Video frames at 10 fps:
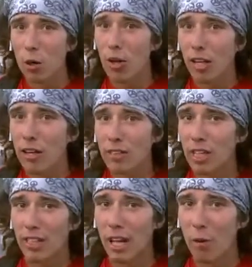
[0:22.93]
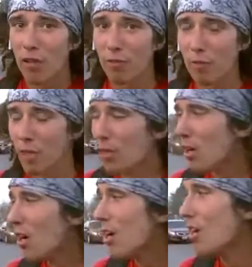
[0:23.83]
No one could ever take that away from you.
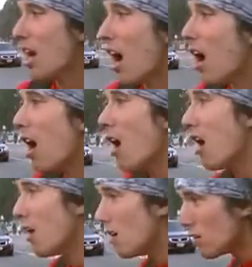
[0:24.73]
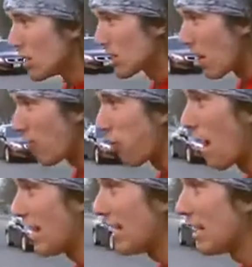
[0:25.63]
Now, this stuff
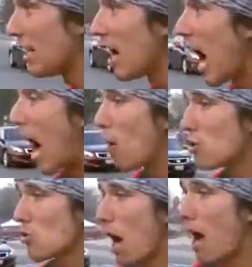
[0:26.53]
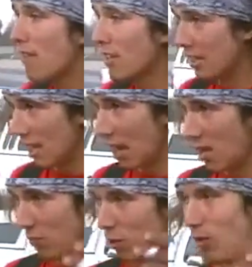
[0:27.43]
right here, I was driving and I
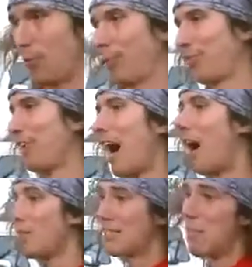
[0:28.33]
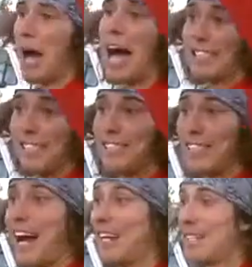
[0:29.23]
was in the passenger
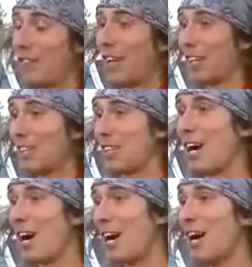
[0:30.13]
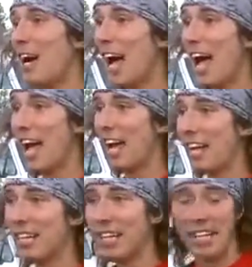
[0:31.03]
side of this fucker's car,
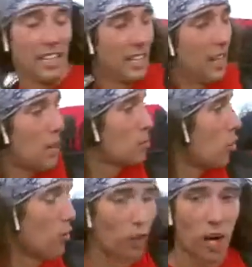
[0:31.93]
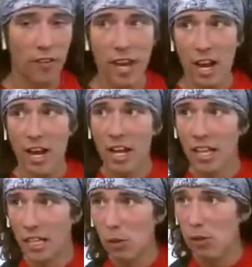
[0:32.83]
and he comes over on there.
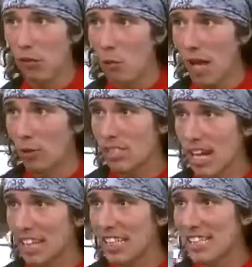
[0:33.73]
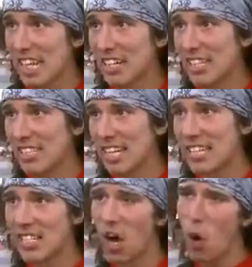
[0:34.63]
He was over by the recycling center. He
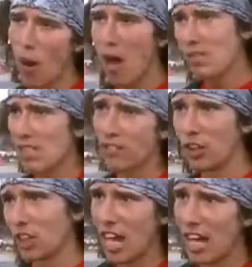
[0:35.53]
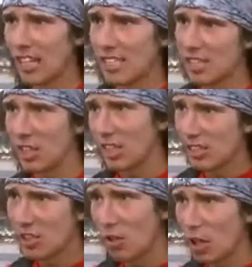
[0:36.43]
says, "Oh, when I was in the Virgin Islands, 30
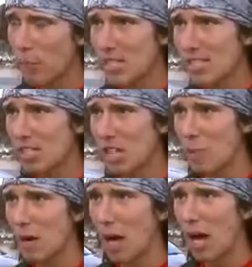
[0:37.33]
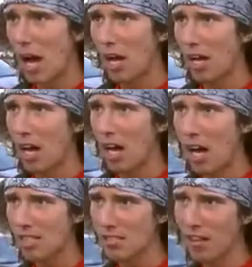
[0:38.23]
years old on a business trip,
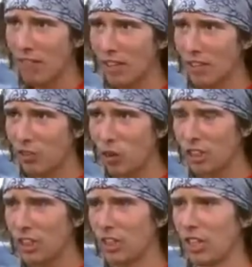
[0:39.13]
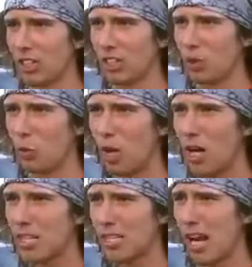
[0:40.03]
I fucked this 14-year-old." I was like, "You
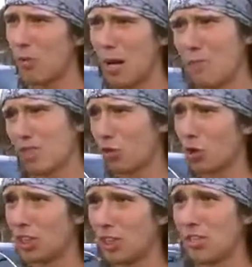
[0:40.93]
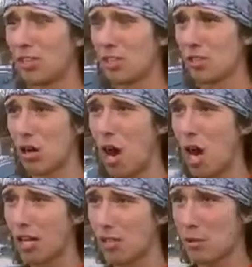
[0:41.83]
what?" He's like, "I raped this 14-year-old." Starts
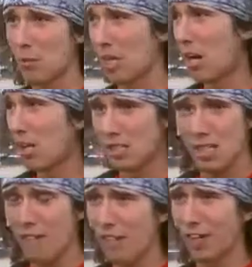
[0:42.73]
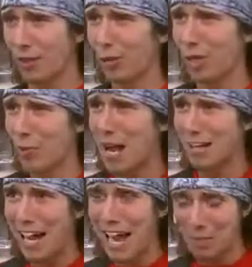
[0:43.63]
crying, gives me a big hug. He's like, "Fucking
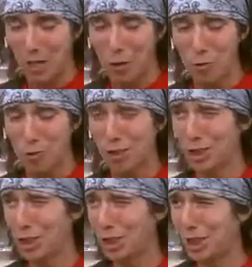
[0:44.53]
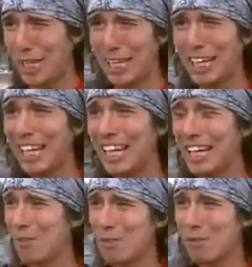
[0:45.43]
300-pound guy." I'm like, "Oh shit,
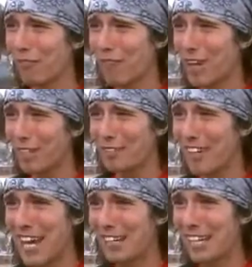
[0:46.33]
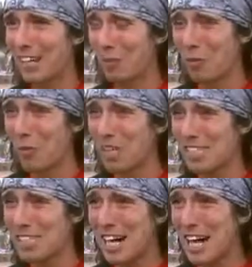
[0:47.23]
you must be fuckered, man. Like,
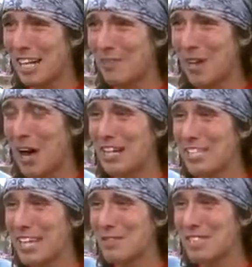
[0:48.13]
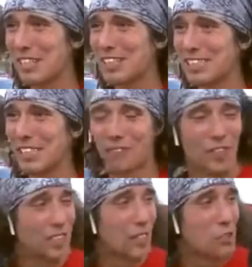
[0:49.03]
what's he talking about?" I didn't take him seriously at
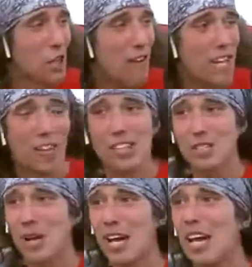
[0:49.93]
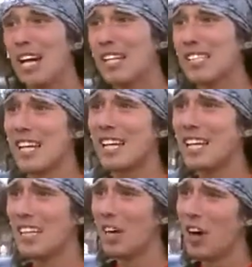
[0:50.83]
first. Comes driving down this way. He's like,
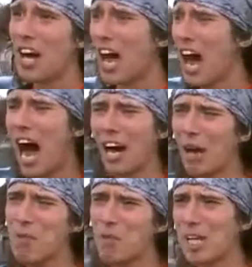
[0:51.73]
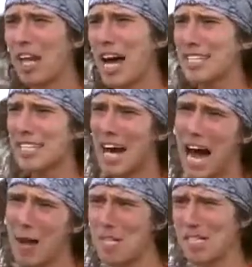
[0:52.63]
"You know what? I come to realize
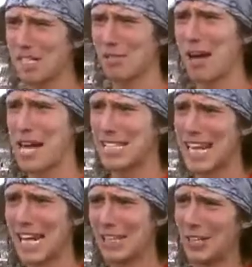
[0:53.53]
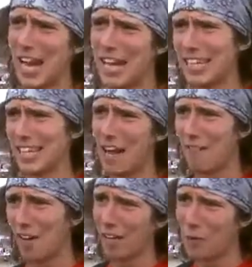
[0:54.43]
I'm Jesus Christ, and I can do anything I
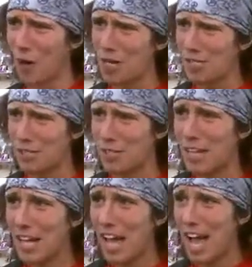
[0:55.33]
fucking want to."